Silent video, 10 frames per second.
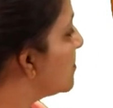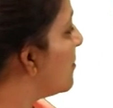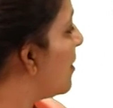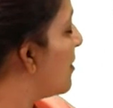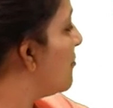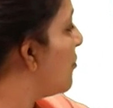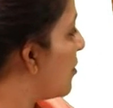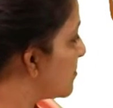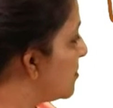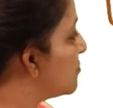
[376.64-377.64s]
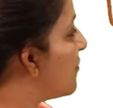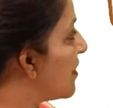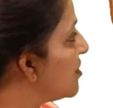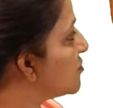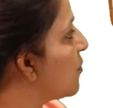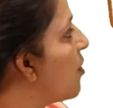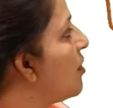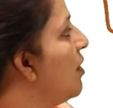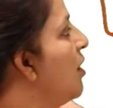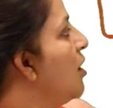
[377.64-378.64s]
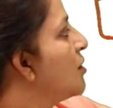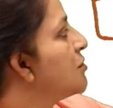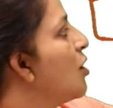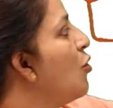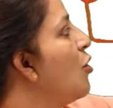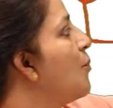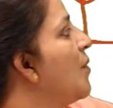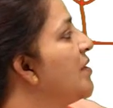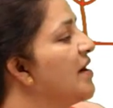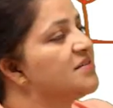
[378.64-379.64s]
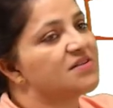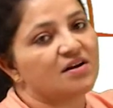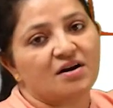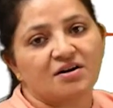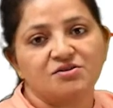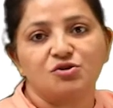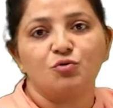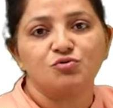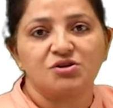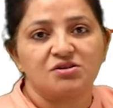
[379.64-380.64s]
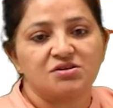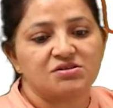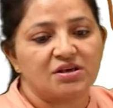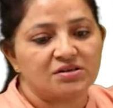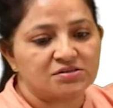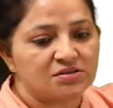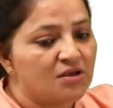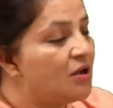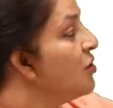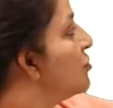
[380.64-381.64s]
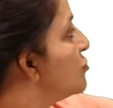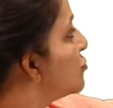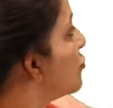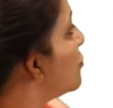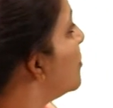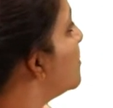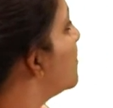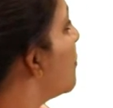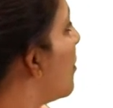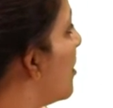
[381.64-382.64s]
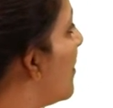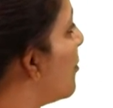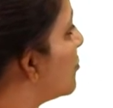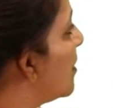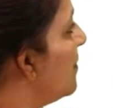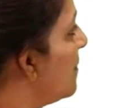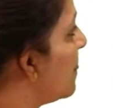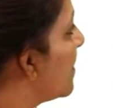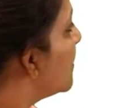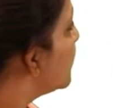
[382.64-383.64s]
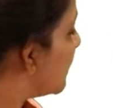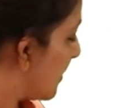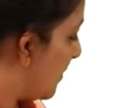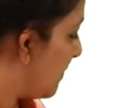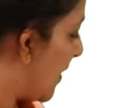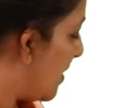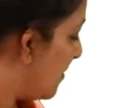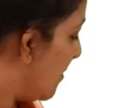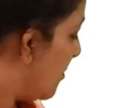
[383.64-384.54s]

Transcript: these uh, losses very small, the open end circuit is used in this case. So this is all about the second part.